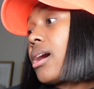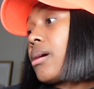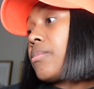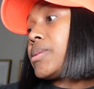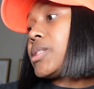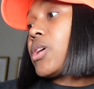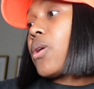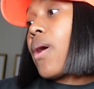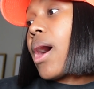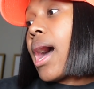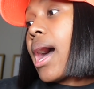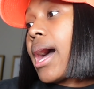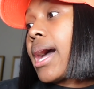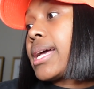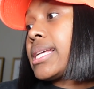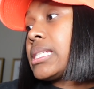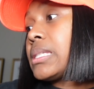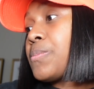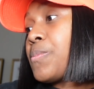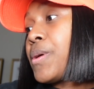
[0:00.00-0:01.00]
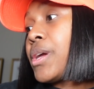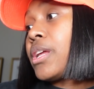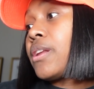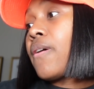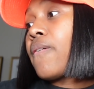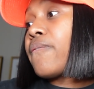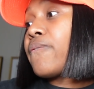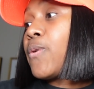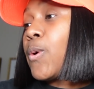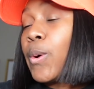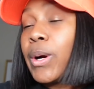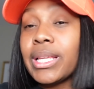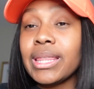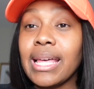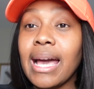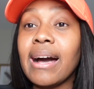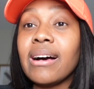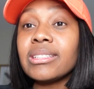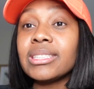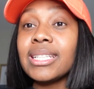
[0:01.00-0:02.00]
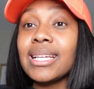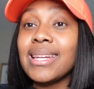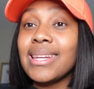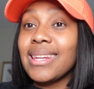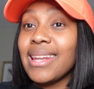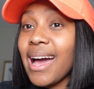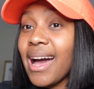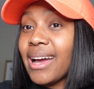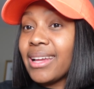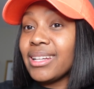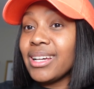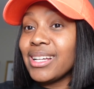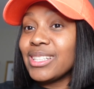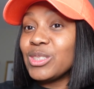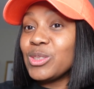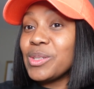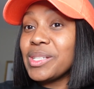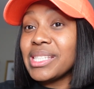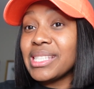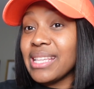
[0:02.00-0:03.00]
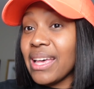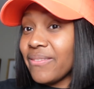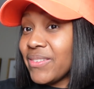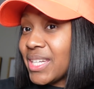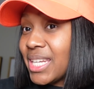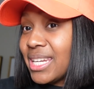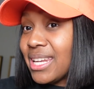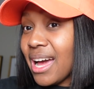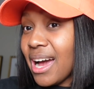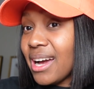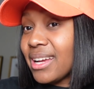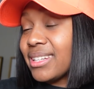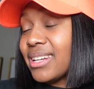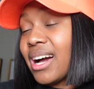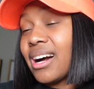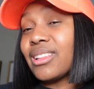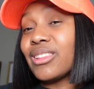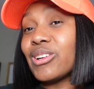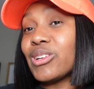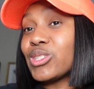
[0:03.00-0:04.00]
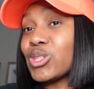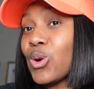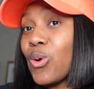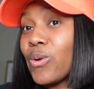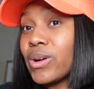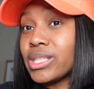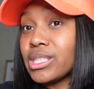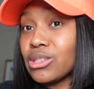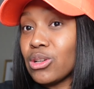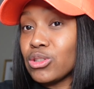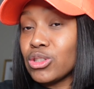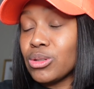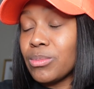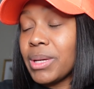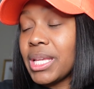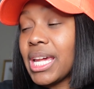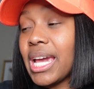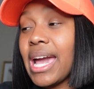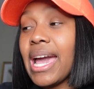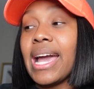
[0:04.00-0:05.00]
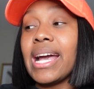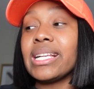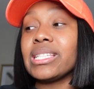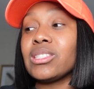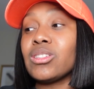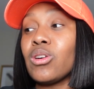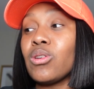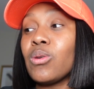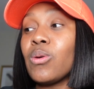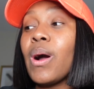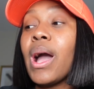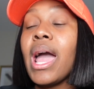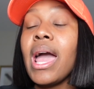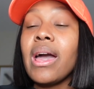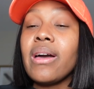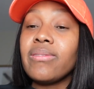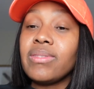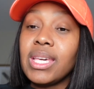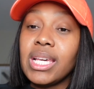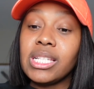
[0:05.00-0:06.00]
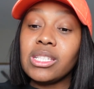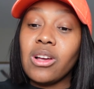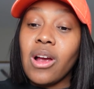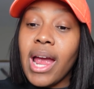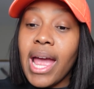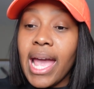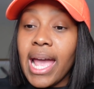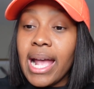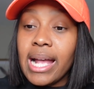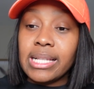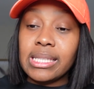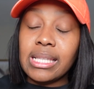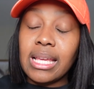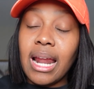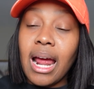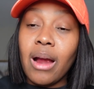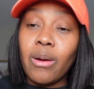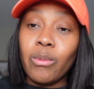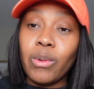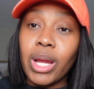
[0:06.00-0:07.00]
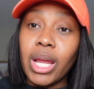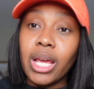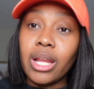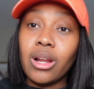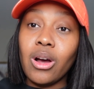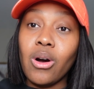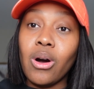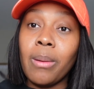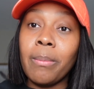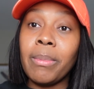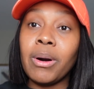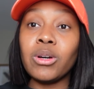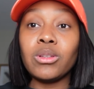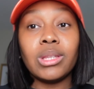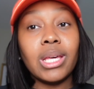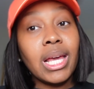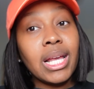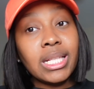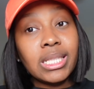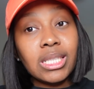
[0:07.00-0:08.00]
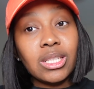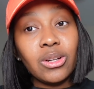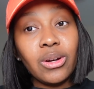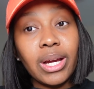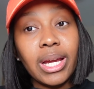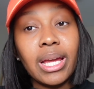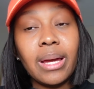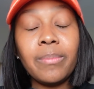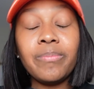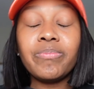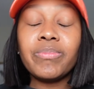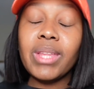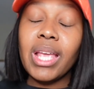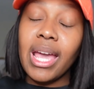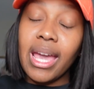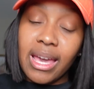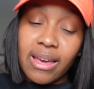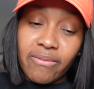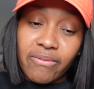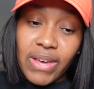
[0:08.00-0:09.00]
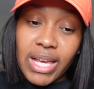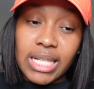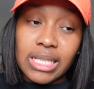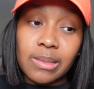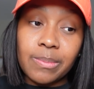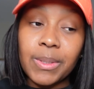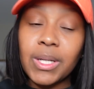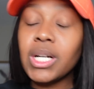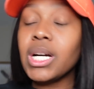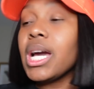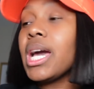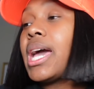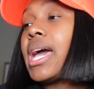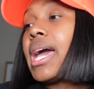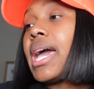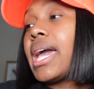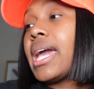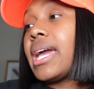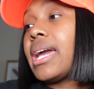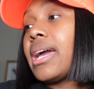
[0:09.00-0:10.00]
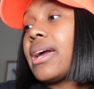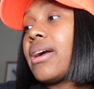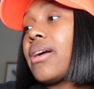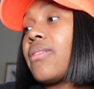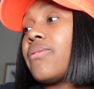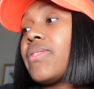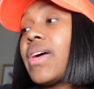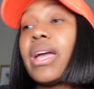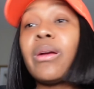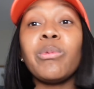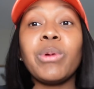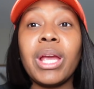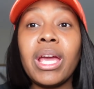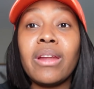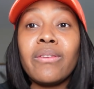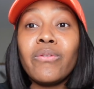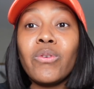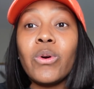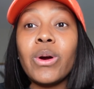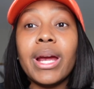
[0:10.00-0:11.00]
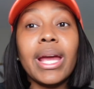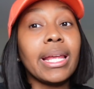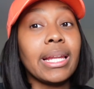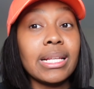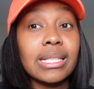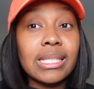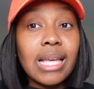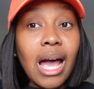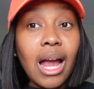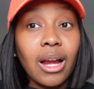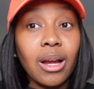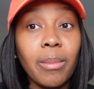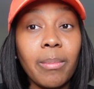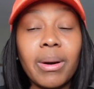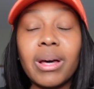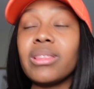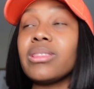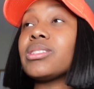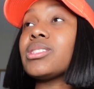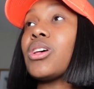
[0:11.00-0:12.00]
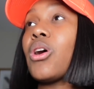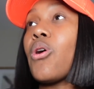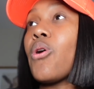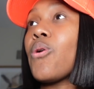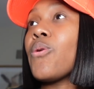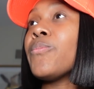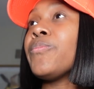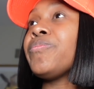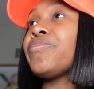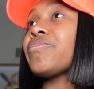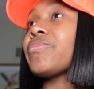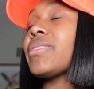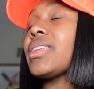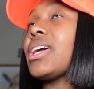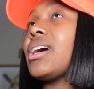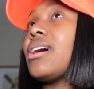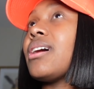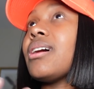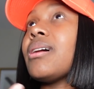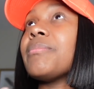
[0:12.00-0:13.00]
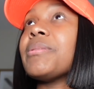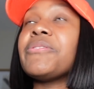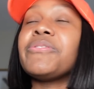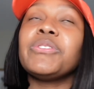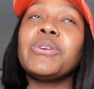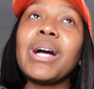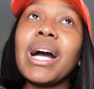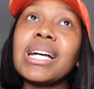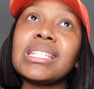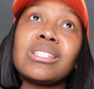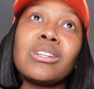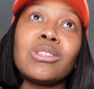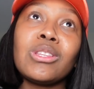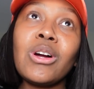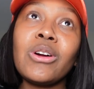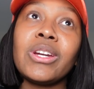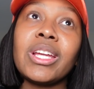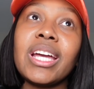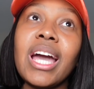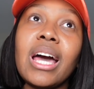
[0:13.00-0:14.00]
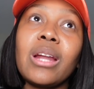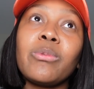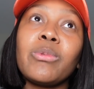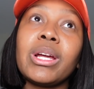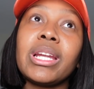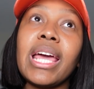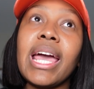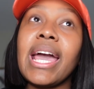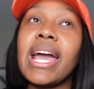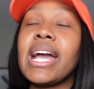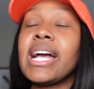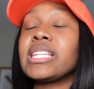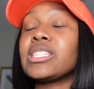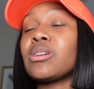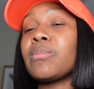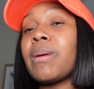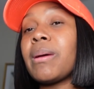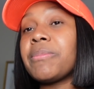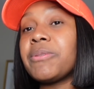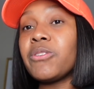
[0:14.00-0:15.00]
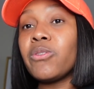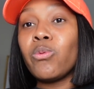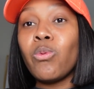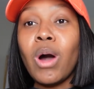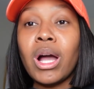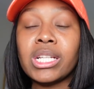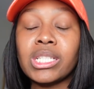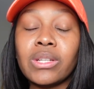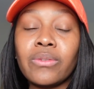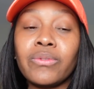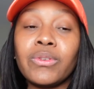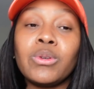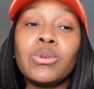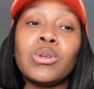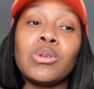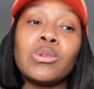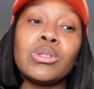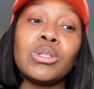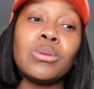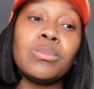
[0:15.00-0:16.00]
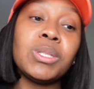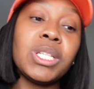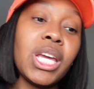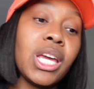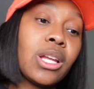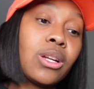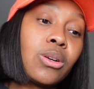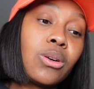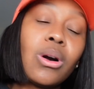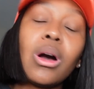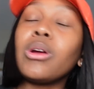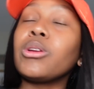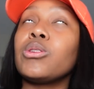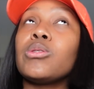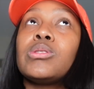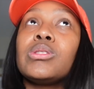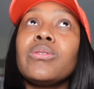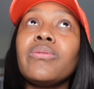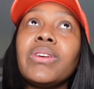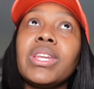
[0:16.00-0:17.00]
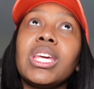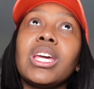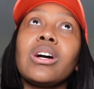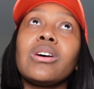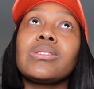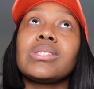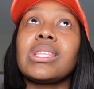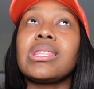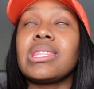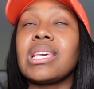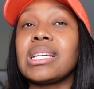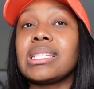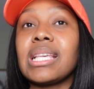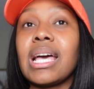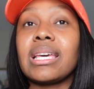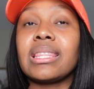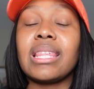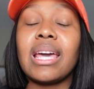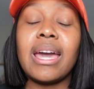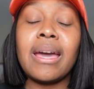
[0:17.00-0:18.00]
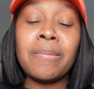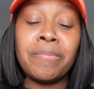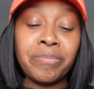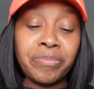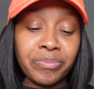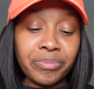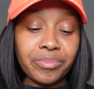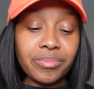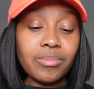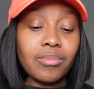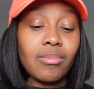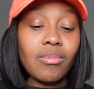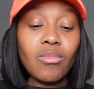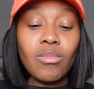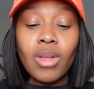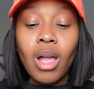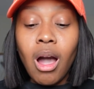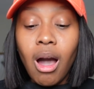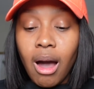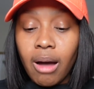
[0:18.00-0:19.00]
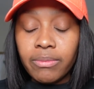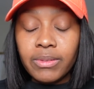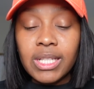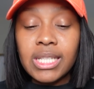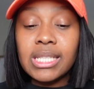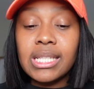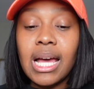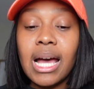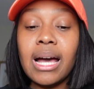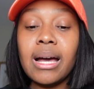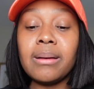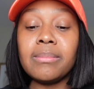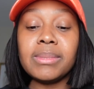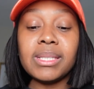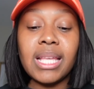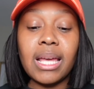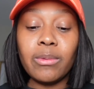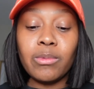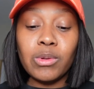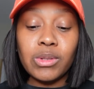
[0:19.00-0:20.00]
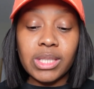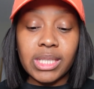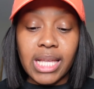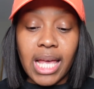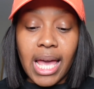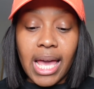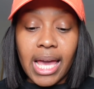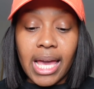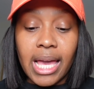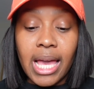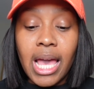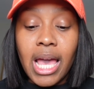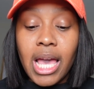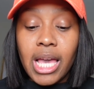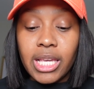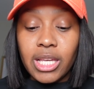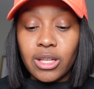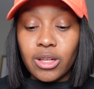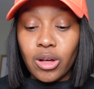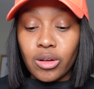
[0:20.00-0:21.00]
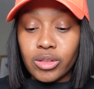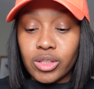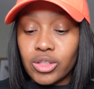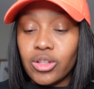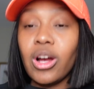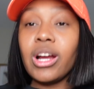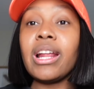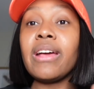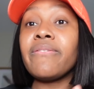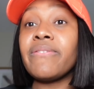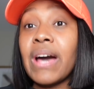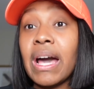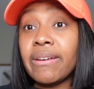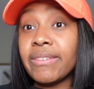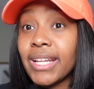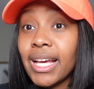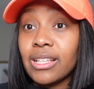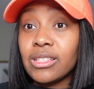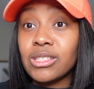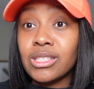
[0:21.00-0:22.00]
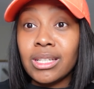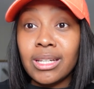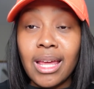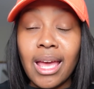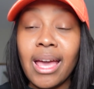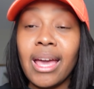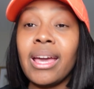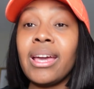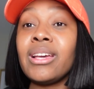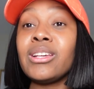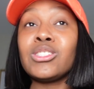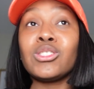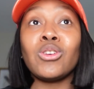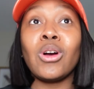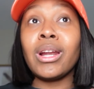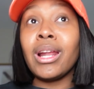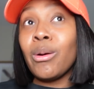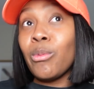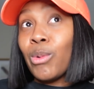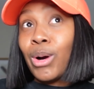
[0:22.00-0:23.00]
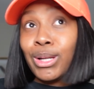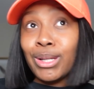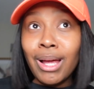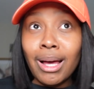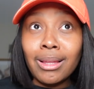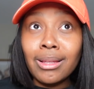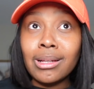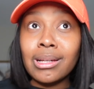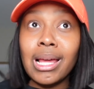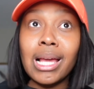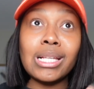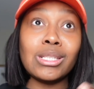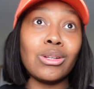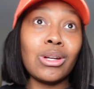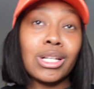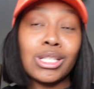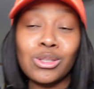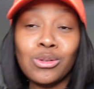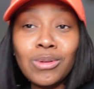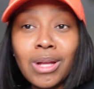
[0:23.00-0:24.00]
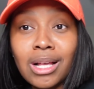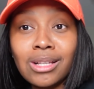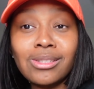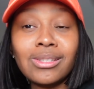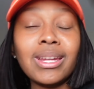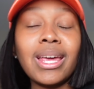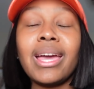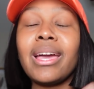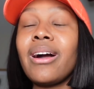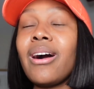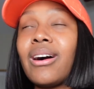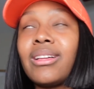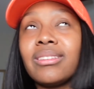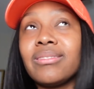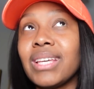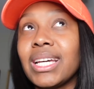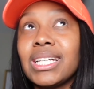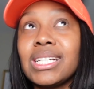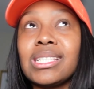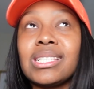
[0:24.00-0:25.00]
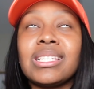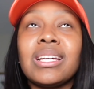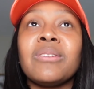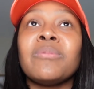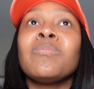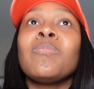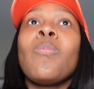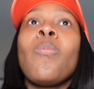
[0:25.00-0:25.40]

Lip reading: So I spent $4,979 on social media ads. So these are ads that I ran on both Instagram and Facebook, and they ran for an entire month. So if you guys are learning how to run ads, or maybe you've watched a few YouTube channel or YouTube videos and things like that, oftentimes they will say, you know, start at $5 a day, start at $1 a day, start at $2 a day, all of that good stuff.